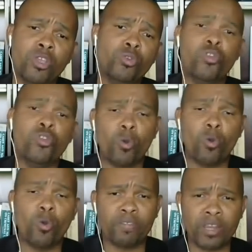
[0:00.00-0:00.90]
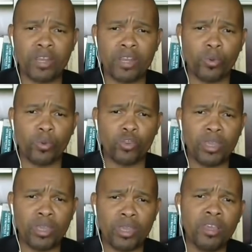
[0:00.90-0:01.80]
you don't know what finding we're going
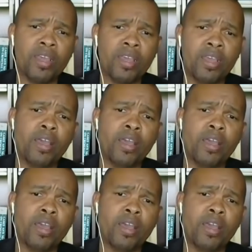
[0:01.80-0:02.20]
to make.